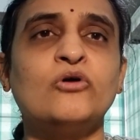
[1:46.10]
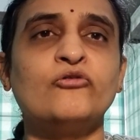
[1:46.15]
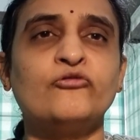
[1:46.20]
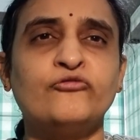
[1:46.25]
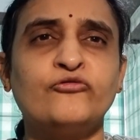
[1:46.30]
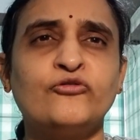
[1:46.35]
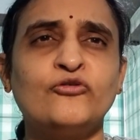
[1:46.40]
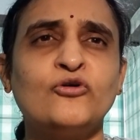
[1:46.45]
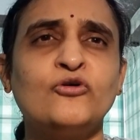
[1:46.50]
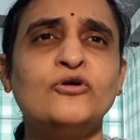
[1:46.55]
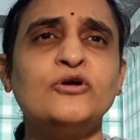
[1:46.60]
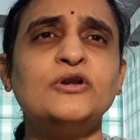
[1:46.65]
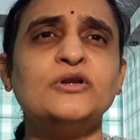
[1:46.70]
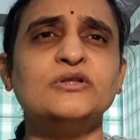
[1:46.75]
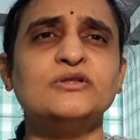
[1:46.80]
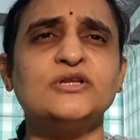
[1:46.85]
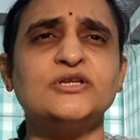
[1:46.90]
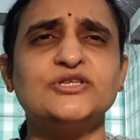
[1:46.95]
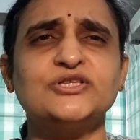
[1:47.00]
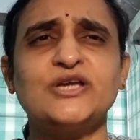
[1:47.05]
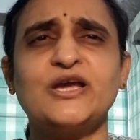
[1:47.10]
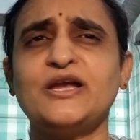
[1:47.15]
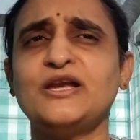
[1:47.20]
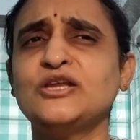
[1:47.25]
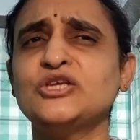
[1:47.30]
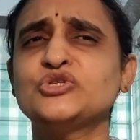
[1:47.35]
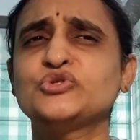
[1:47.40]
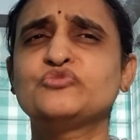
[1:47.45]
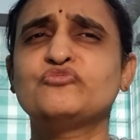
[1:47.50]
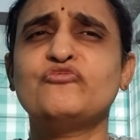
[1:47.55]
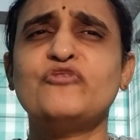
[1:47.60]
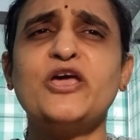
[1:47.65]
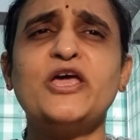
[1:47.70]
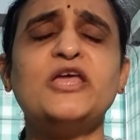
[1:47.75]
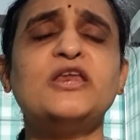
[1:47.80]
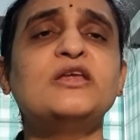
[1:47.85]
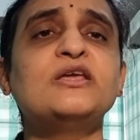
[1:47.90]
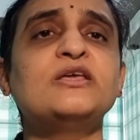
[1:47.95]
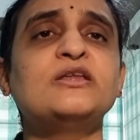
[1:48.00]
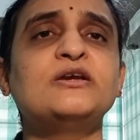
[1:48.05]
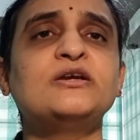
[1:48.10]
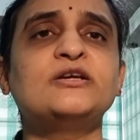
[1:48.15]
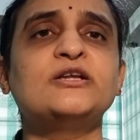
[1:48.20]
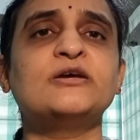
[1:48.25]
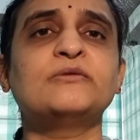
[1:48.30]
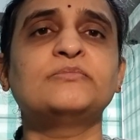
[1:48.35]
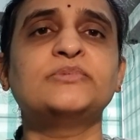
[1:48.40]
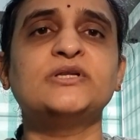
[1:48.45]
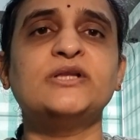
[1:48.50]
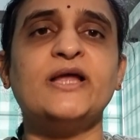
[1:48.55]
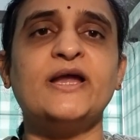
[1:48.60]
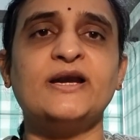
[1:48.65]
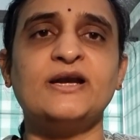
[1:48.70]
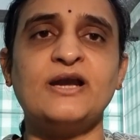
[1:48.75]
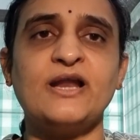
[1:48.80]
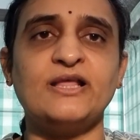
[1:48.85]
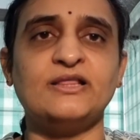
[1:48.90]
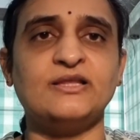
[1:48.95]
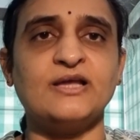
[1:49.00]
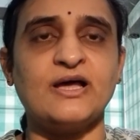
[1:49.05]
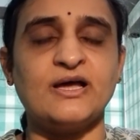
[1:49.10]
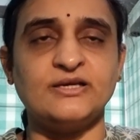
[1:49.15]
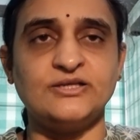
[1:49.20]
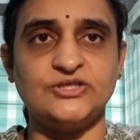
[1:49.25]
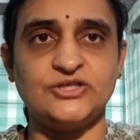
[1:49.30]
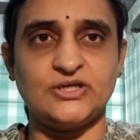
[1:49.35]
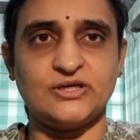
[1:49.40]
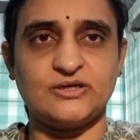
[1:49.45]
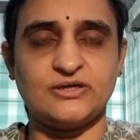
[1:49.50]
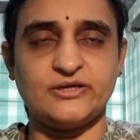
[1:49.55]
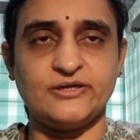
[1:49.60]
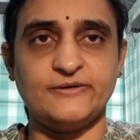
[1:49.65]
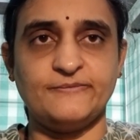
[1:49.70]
4. The child is very irritable and lethargic.